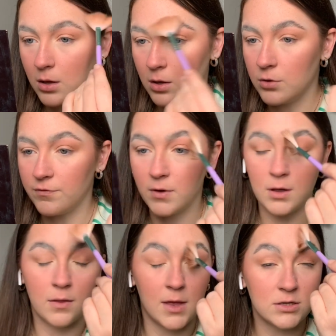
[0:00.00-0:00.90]

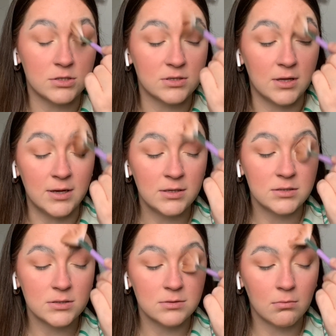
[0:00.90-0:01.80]
over, then does
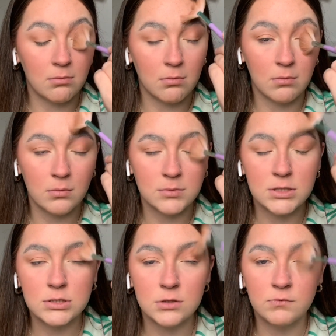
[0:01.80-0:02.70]
this.
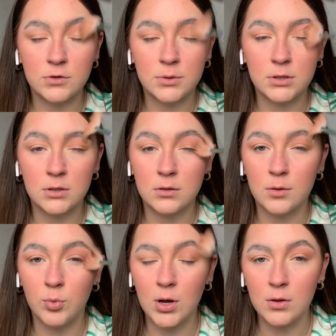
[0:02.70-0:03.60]
That's gonna ruin
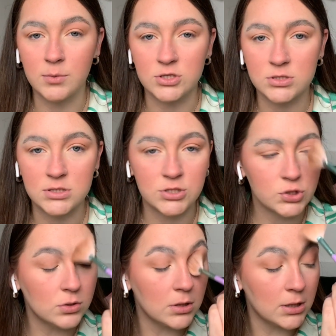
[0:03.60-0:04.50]
the brow that we just did,
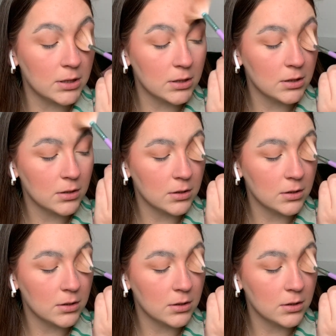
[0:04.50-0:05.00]
surely.